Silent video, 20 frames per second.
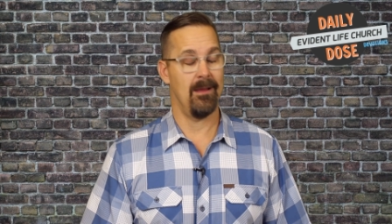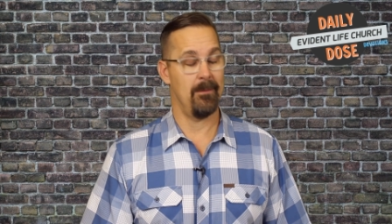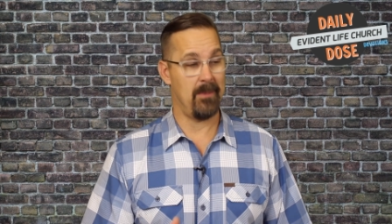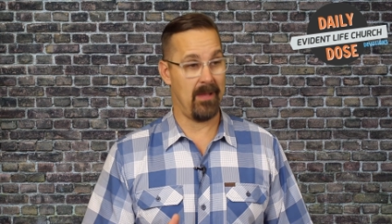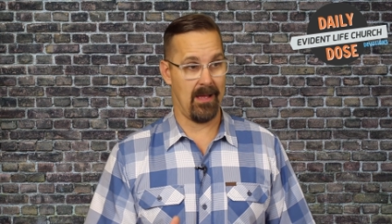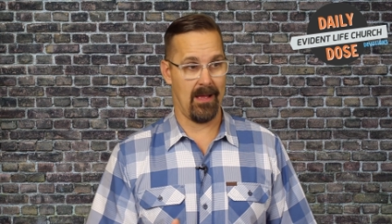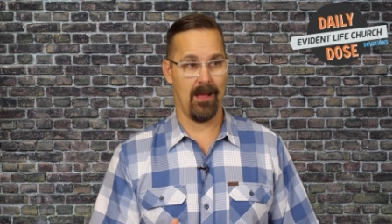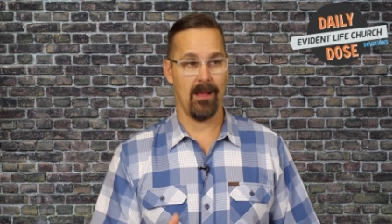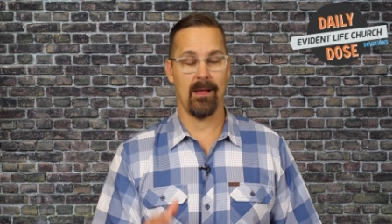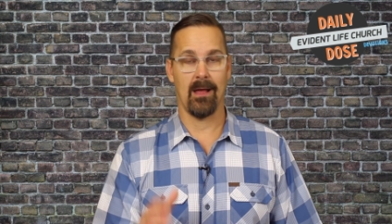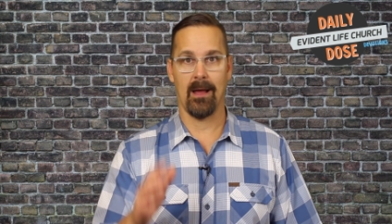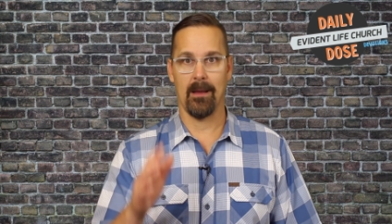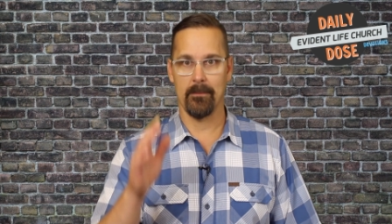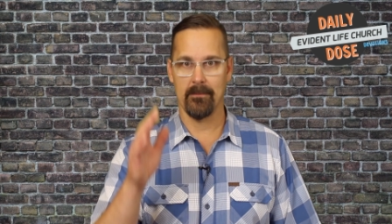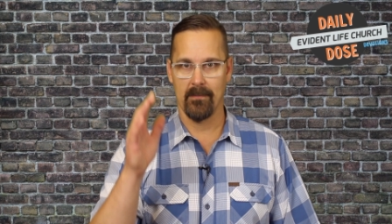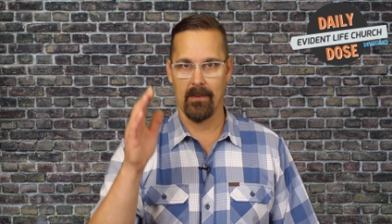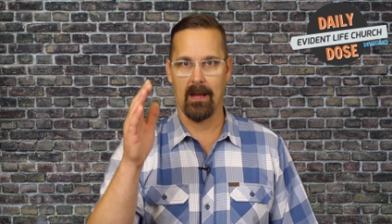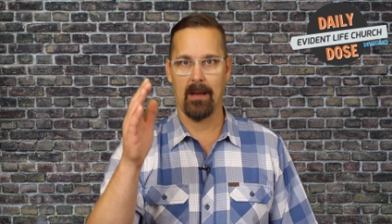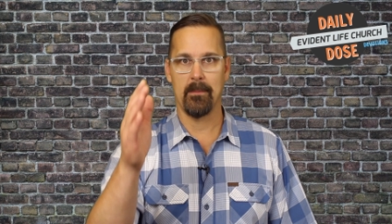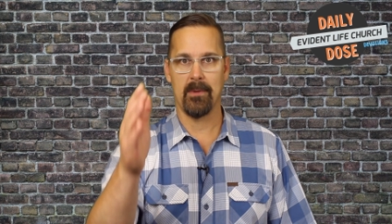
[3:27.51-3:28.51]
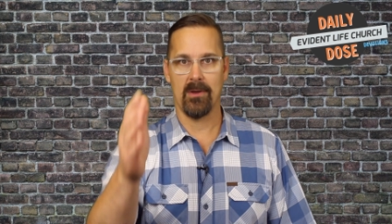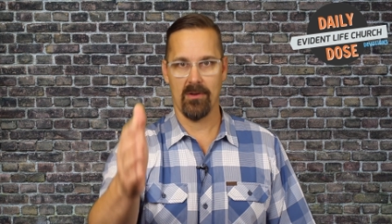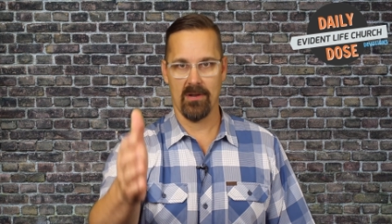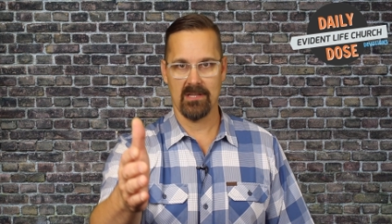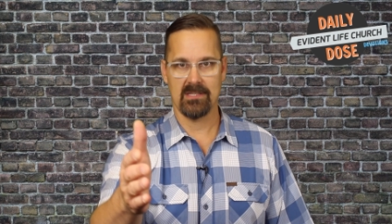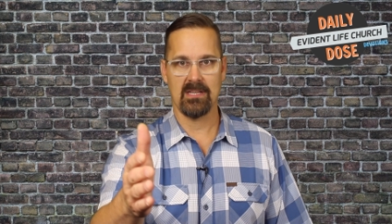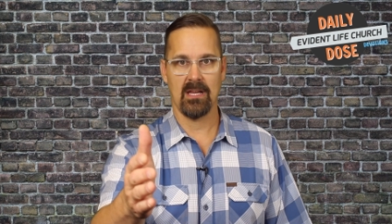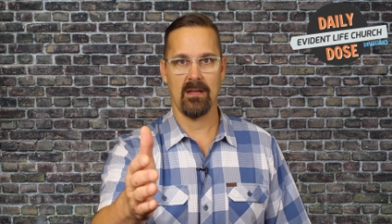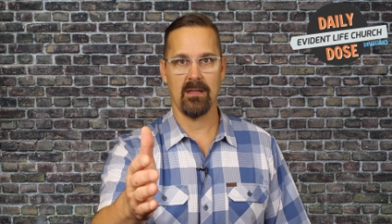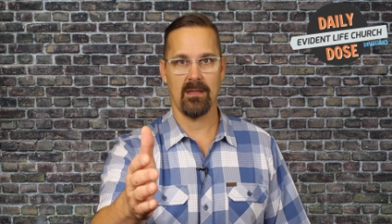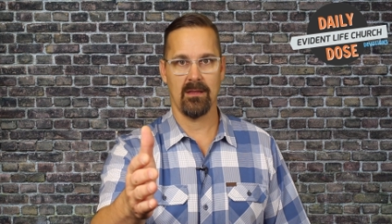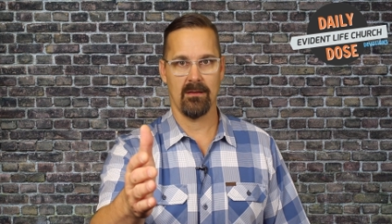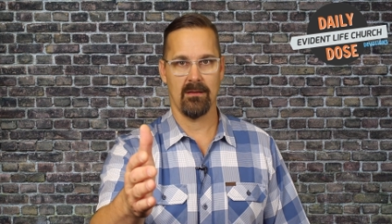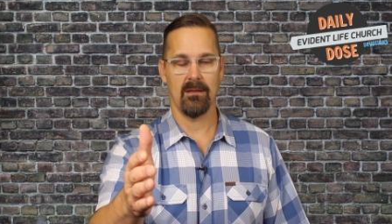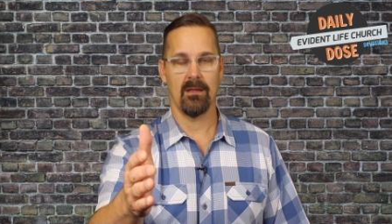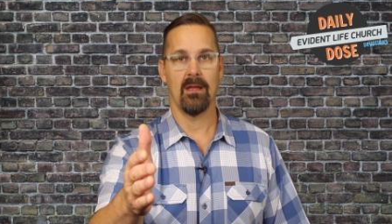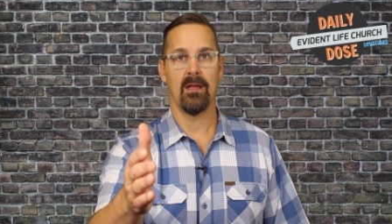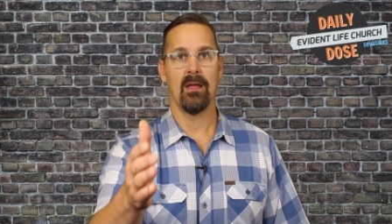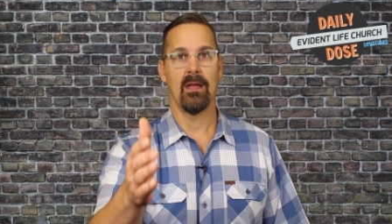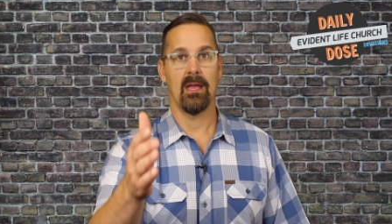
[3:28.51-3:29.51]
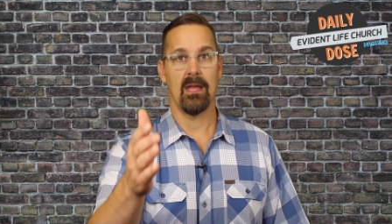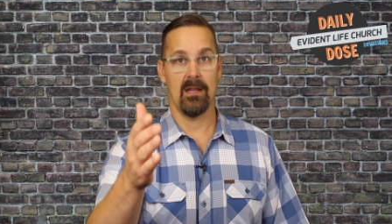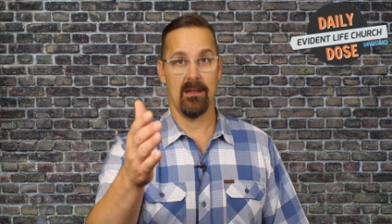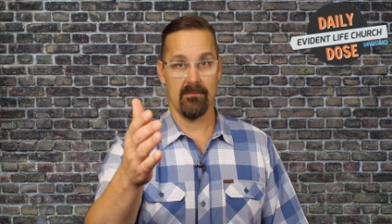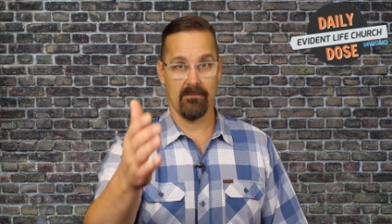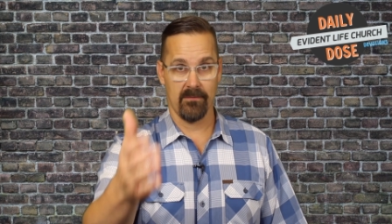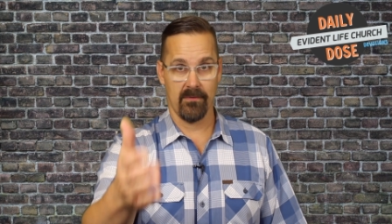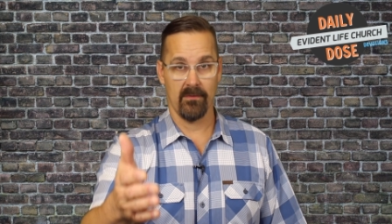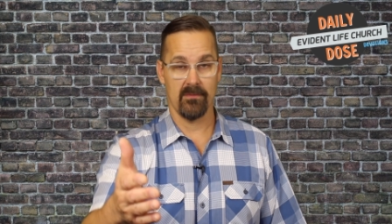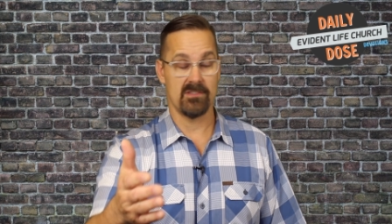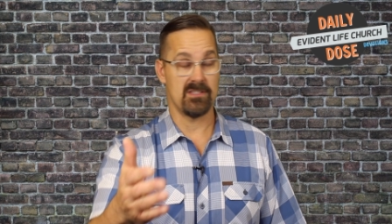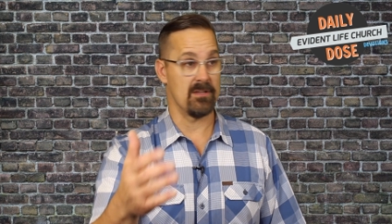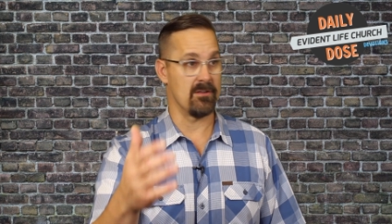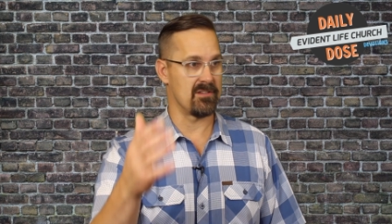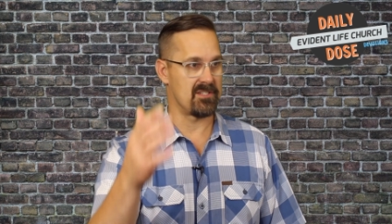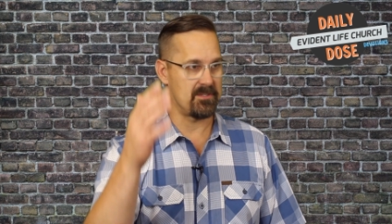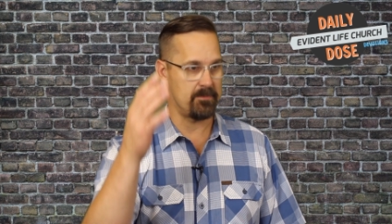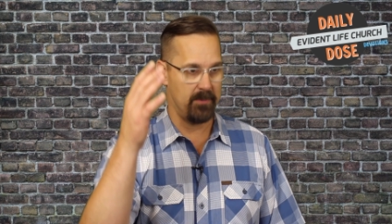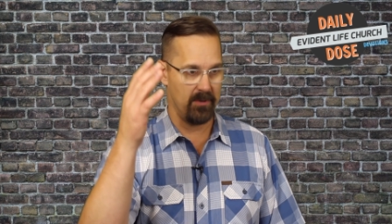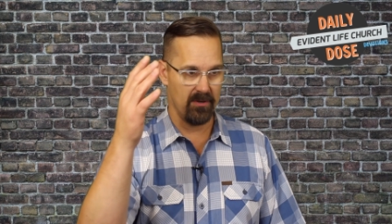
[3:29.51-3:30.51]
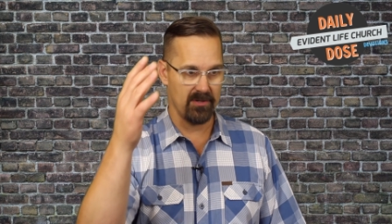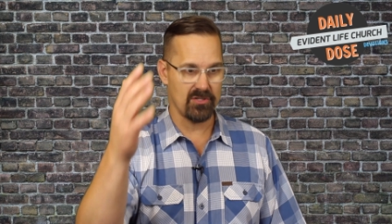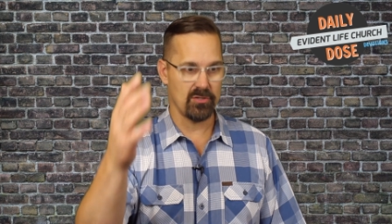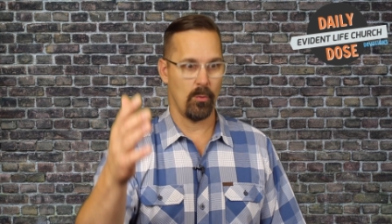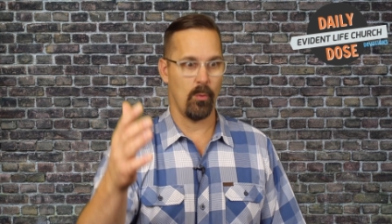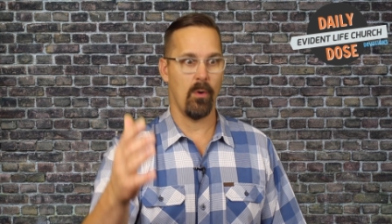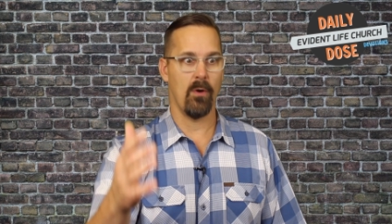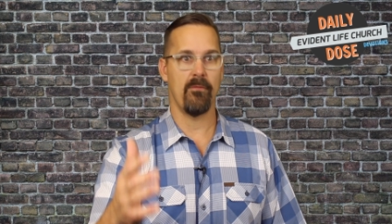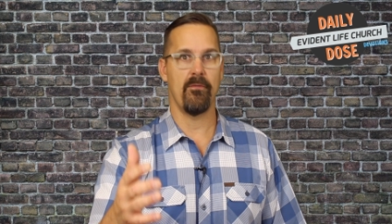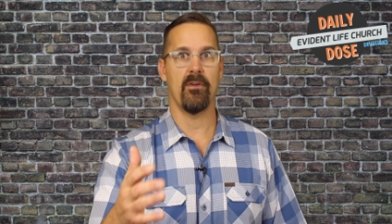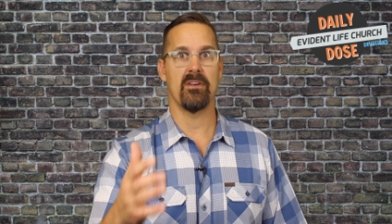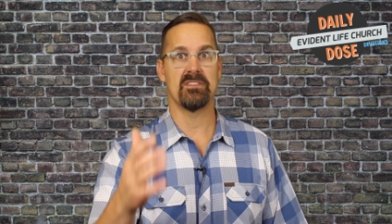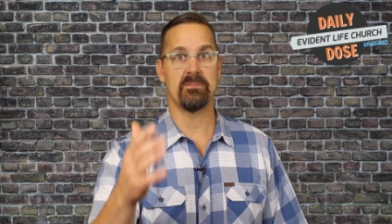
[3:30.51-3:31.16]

I mean, I, am I'm, here to tell you, it, there's spiritual warfare.